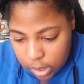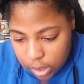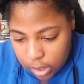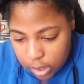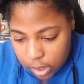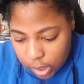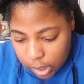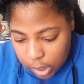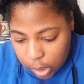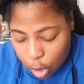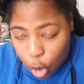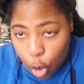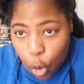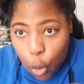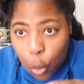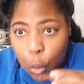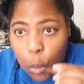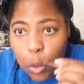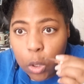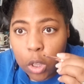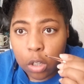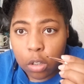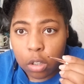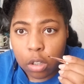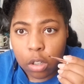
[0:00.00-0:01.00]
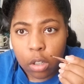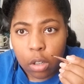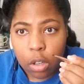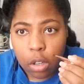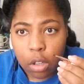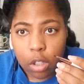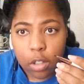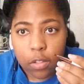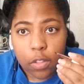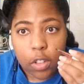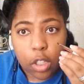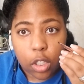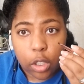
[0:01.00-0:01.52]
It's a whole learner
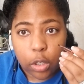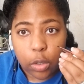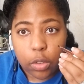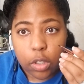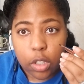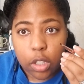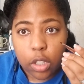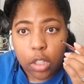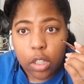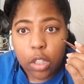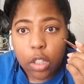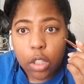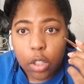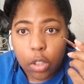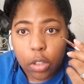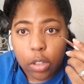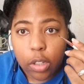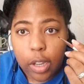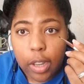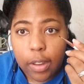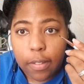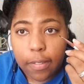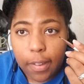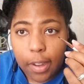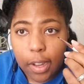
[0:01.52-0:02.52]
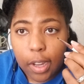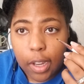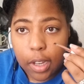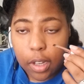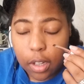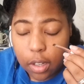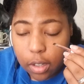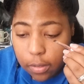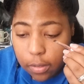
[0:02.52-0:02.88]
curve to using your right hand.